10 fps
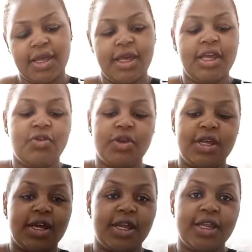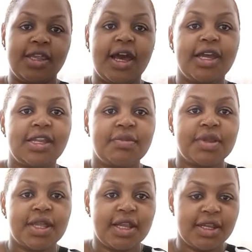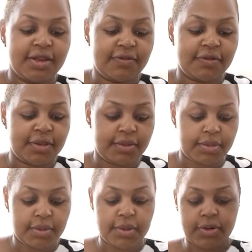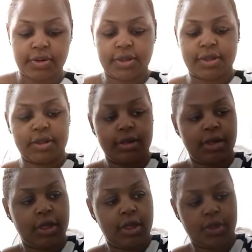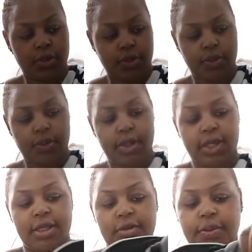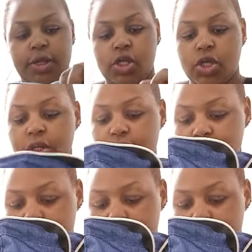It will carry the items I'll need for the baby because, yo, it's spacious,